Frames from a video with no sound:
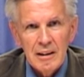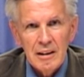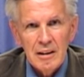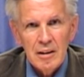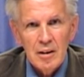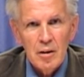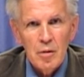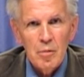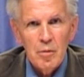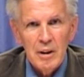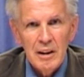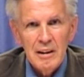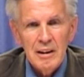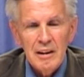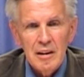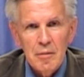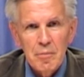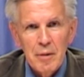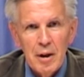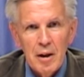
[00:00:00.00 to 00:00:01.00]
So
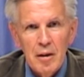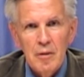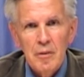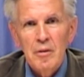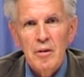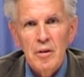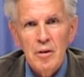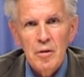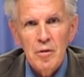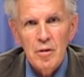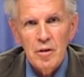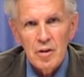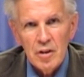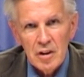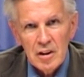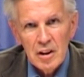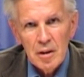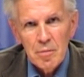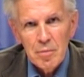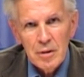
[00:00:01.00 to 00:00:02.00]
once bound to the
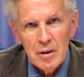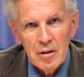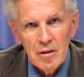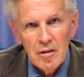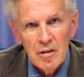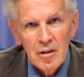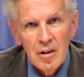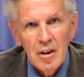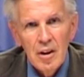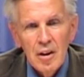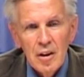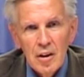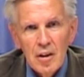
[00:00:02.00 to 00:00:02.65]
receptor,